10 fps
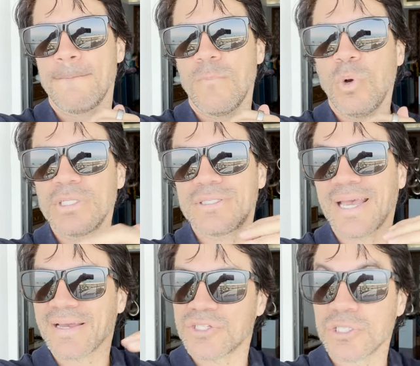what's
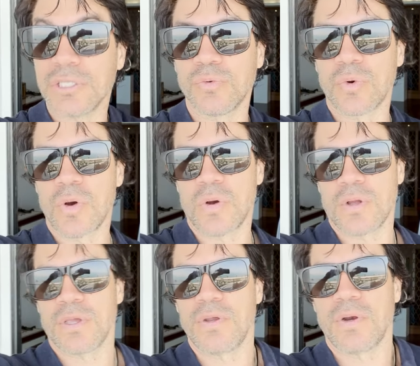actually
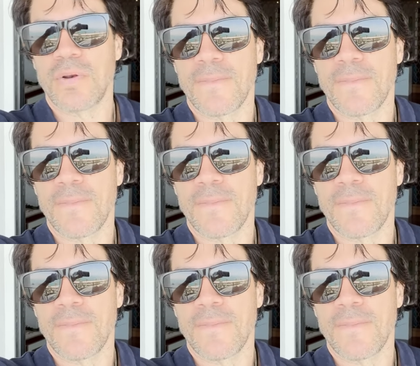wrong here?